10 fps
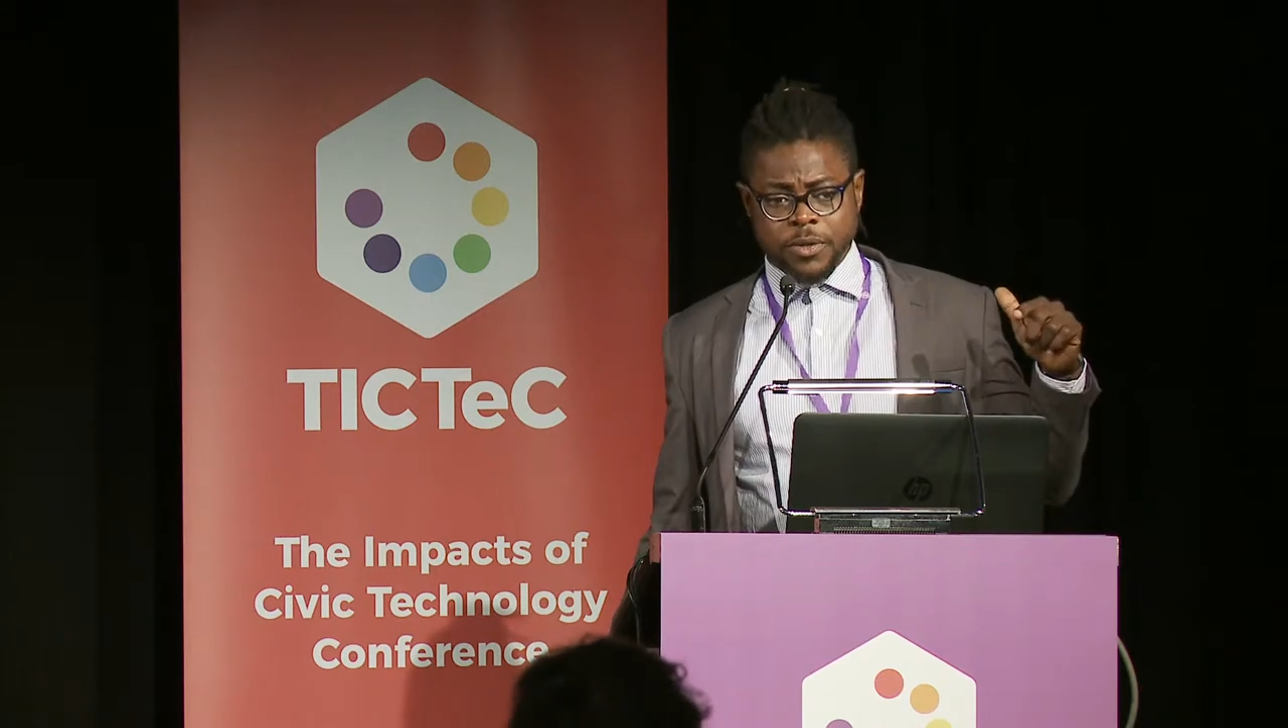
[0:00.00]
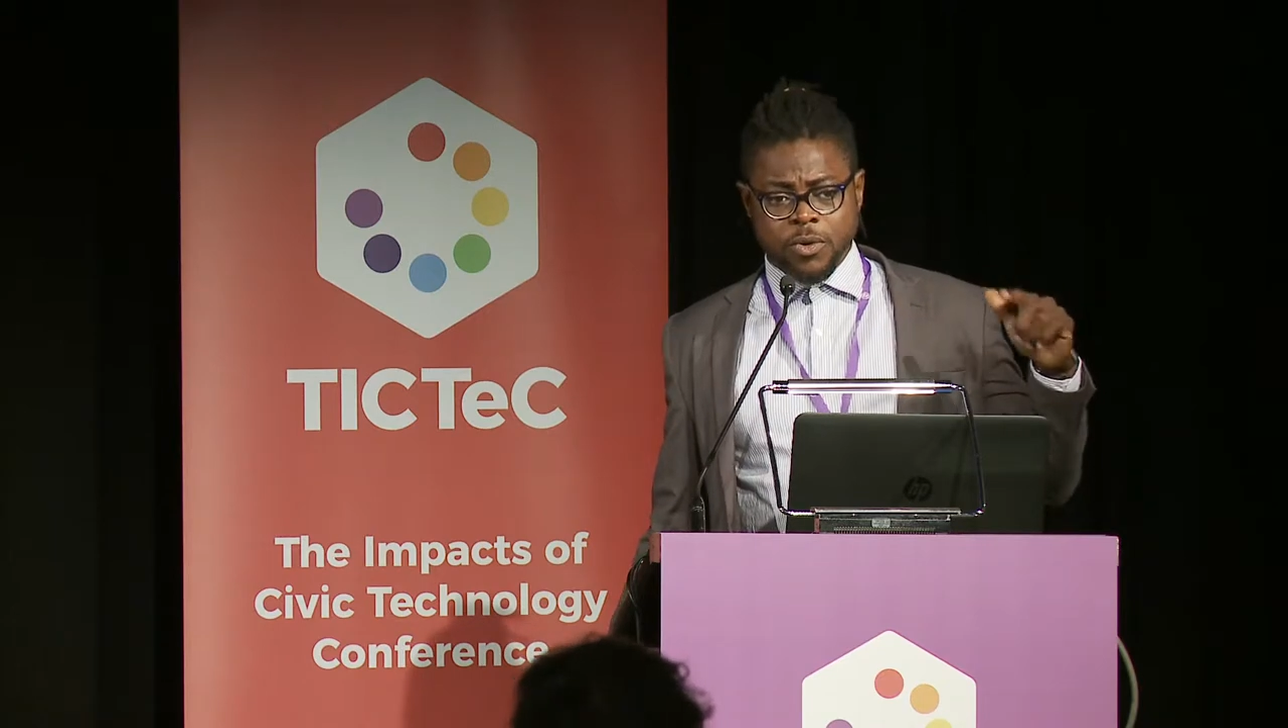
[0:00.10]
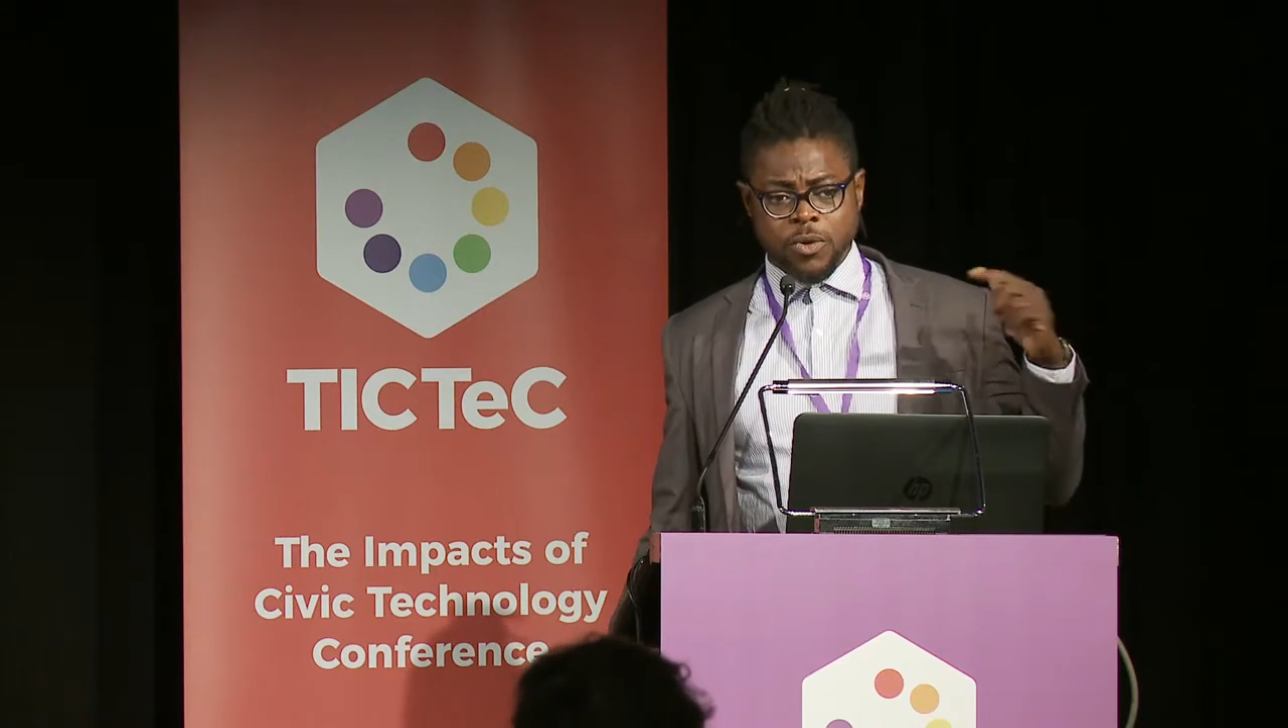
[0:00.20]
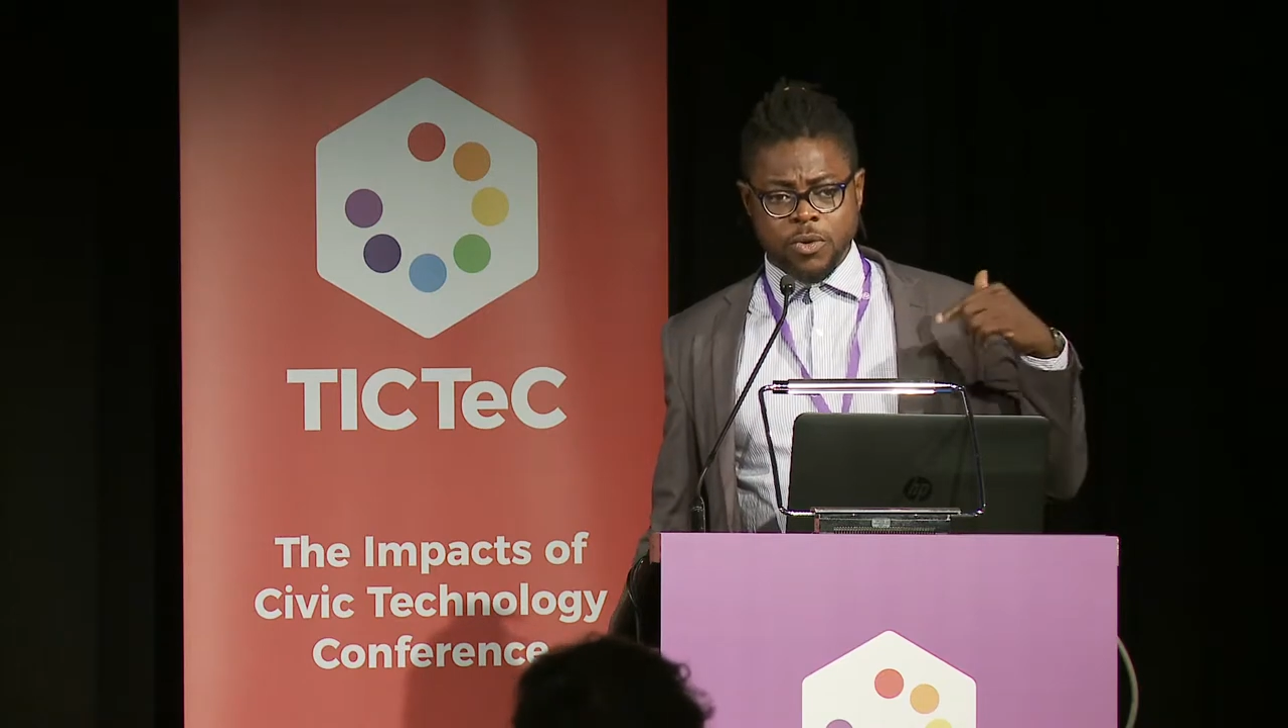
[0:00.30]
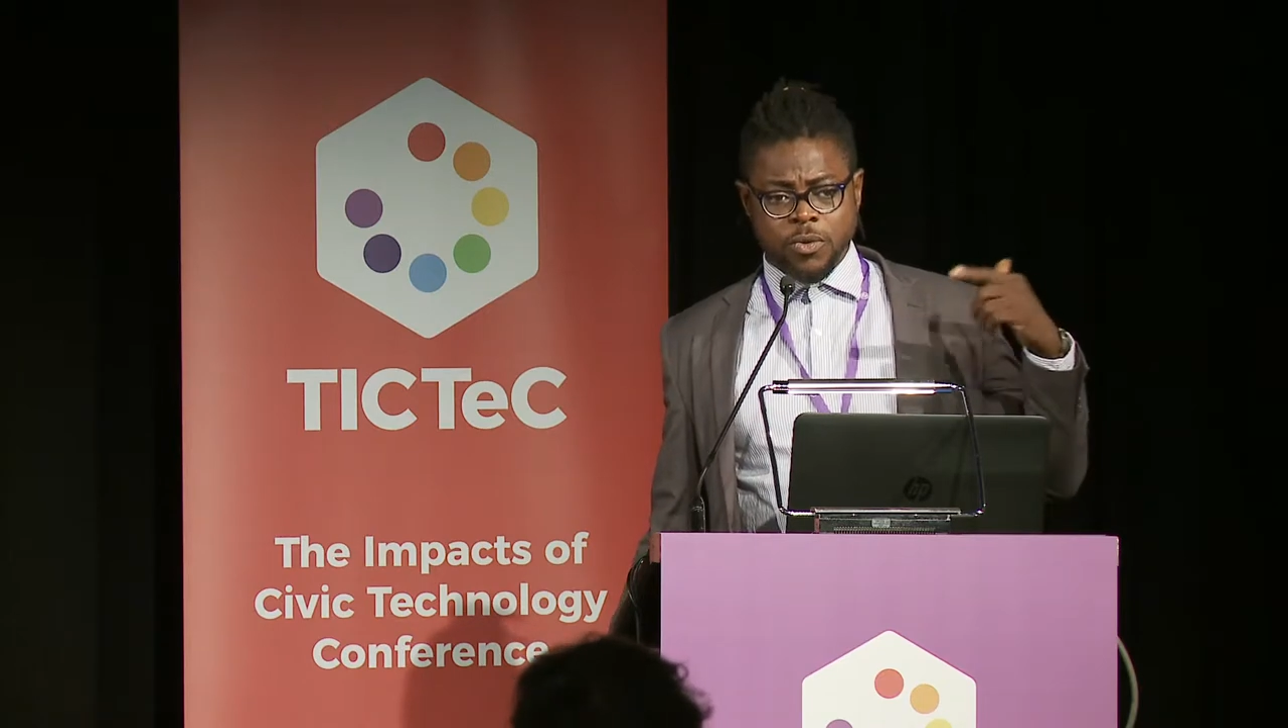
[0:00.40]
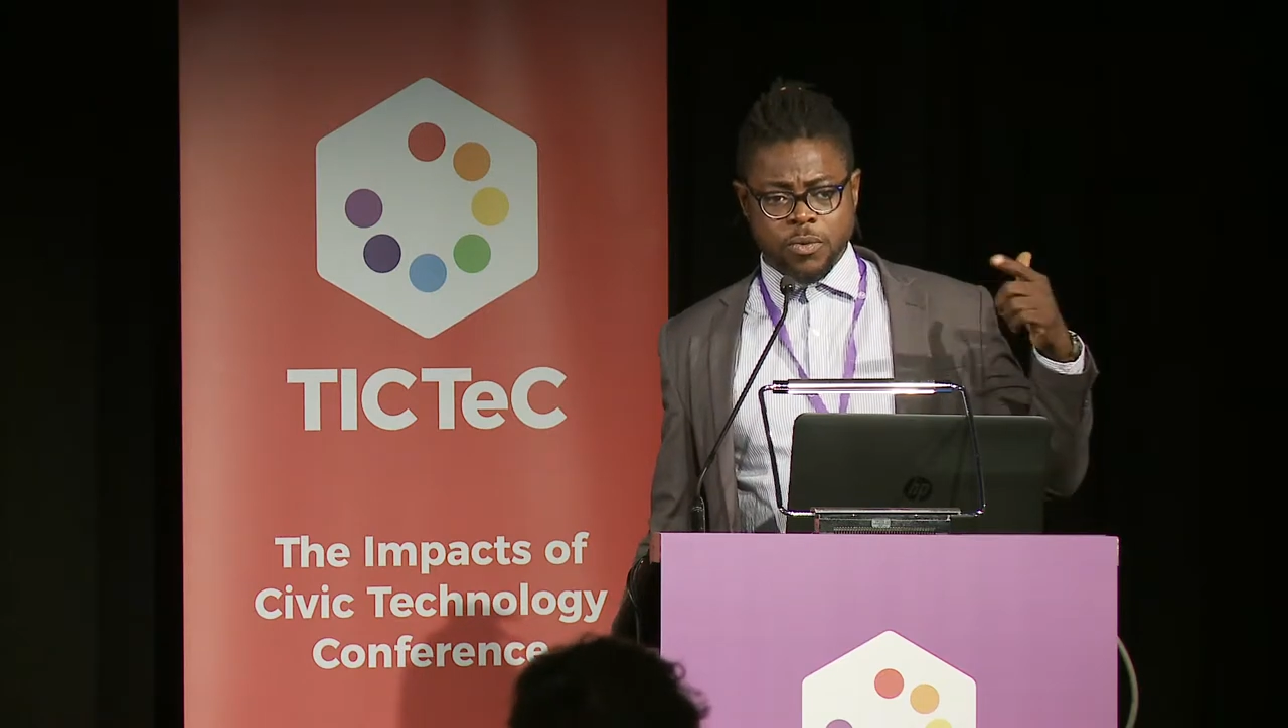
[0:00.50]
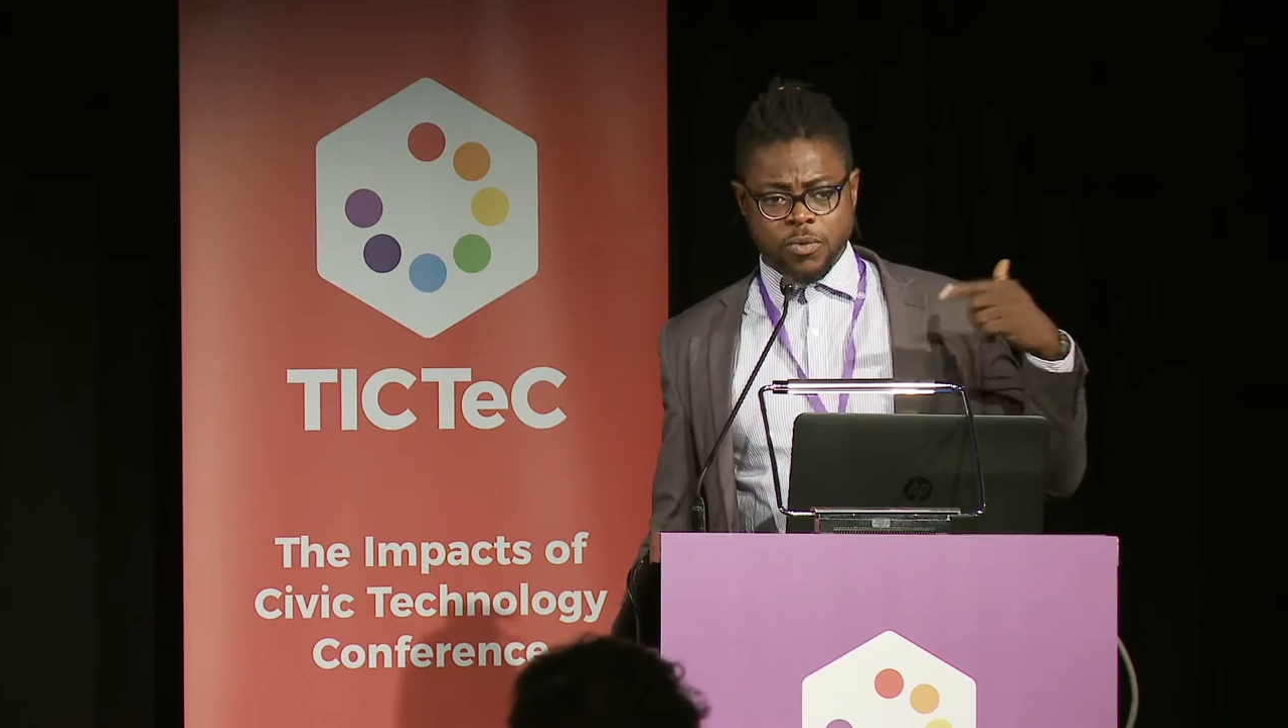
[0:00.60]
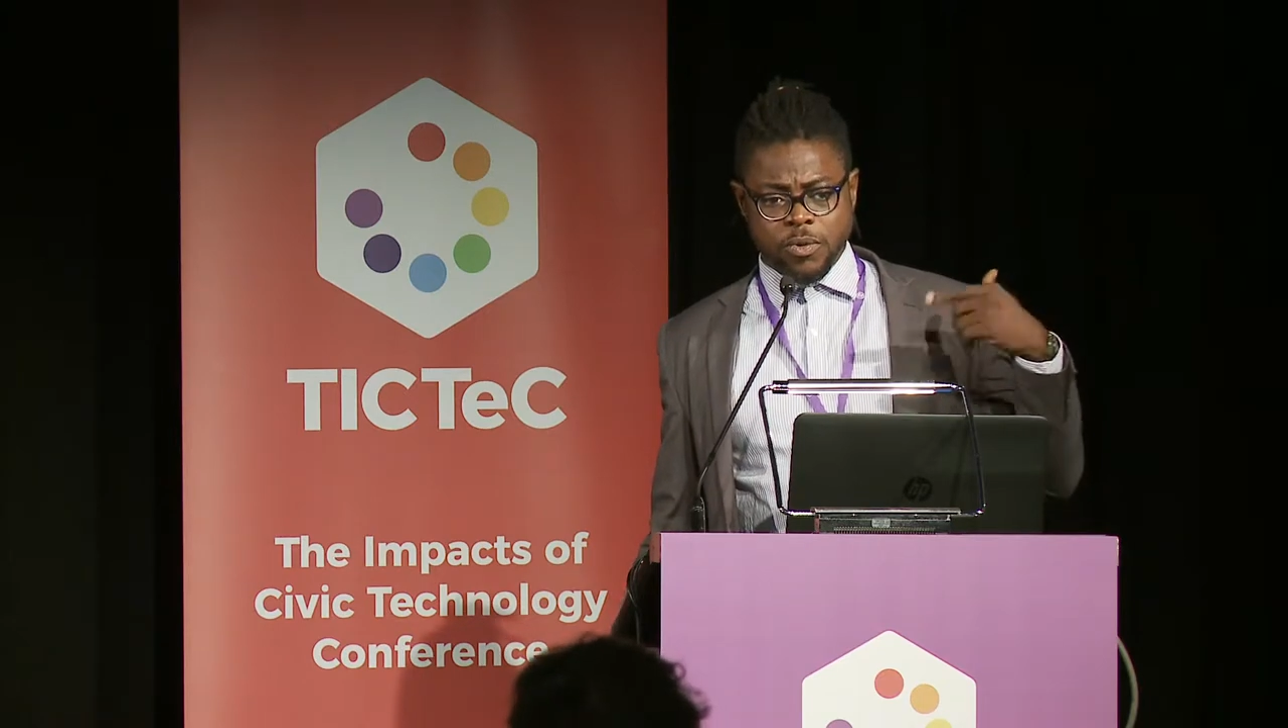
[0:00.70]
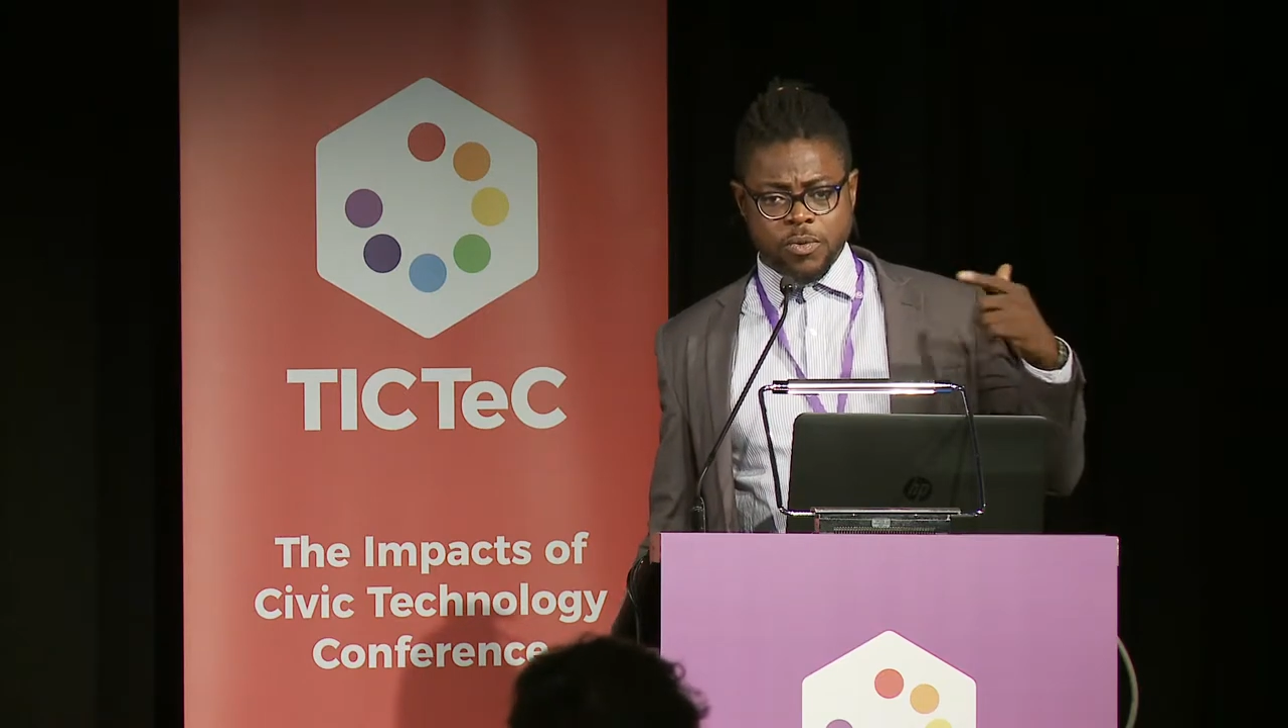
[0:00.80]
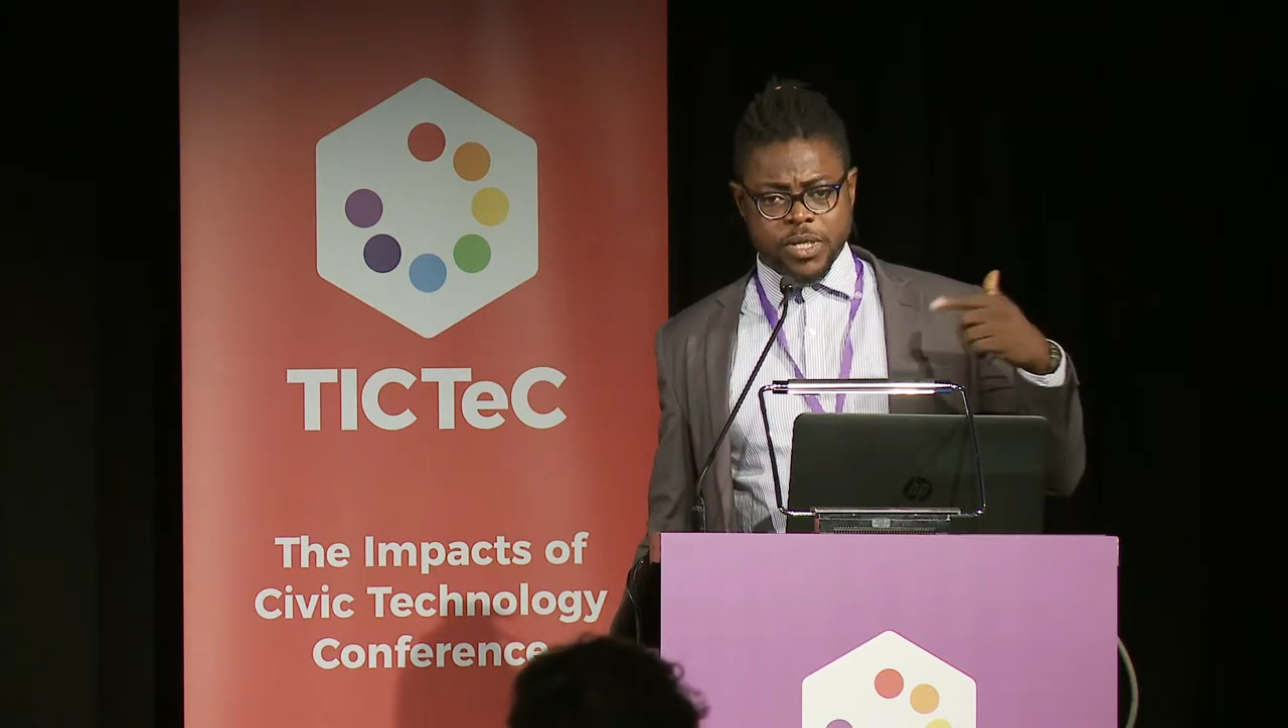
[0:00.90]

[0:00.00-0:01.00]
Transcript: who